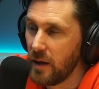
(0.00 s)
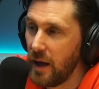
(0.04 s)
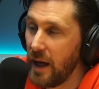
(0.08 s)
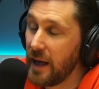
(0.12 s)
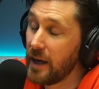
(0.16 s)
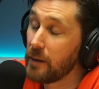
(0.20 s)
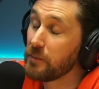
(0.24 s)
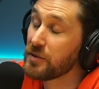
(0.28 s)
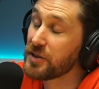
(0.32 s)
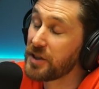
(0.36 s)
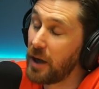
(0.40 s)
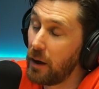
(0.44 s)

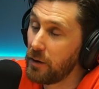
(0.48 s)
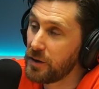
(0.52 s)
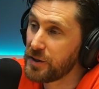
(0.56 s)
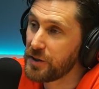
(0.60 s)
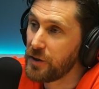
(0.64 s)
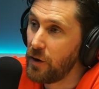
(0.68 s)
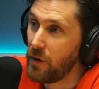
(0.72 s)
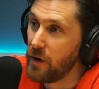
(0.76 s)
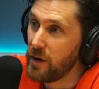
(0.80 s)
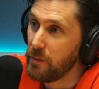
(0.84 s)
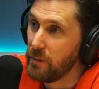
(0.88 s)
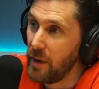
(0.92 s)
And I'm so
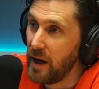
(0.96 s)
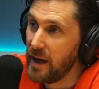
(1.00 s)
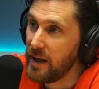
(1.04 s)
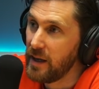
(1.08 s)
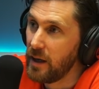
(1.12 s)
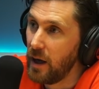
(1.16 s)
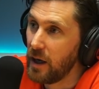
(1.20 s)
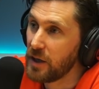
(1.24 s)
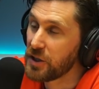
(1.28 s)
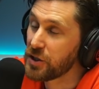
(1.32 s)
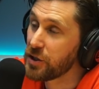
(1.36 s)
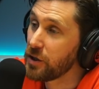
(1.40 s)
sorry,
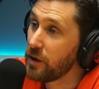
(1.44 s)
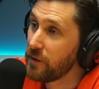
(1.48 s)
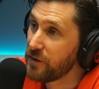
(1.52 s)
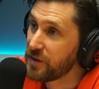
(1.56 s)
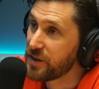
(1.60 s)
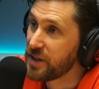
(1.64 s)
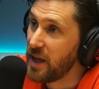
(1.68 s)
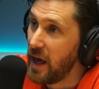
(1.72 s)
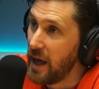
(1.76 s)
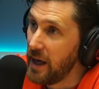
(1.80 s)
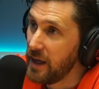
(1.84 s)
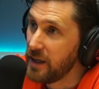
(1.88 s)
mate. I should have
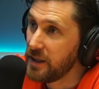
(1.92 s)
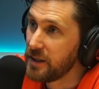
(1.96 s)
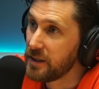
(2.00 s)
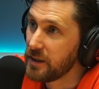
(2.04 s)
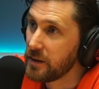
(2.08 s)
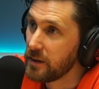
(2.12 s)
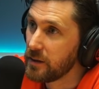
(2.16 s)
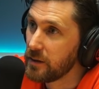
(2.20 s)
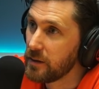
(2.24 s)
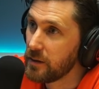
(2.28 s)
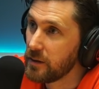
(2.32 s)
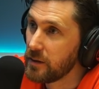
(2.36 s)
said
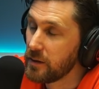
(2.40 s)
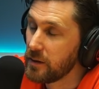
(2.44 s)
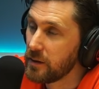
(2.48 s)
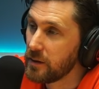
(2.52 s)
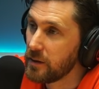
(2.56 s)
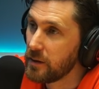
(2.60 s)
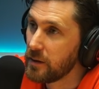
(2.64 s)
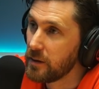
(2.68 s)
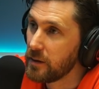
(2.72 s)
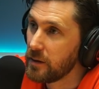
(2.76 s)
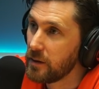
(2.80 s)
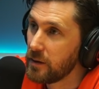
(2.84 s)

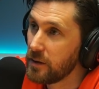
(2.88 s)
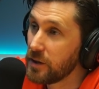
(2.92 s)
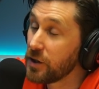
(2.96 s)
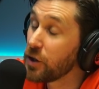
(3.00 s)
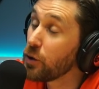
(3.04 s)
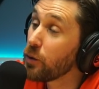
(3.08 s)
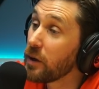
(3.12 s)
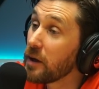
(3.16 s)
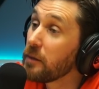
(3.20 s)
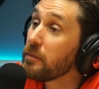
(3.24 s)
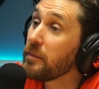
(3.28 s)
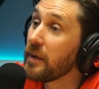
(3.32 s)

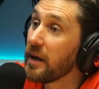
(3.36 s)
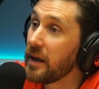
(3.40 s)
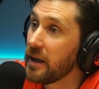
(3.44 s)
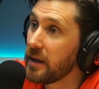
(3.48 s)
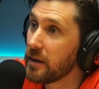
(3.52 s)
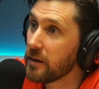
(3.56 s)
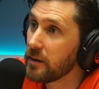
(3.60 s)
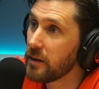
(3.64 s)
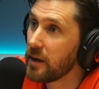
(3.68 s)
you and me.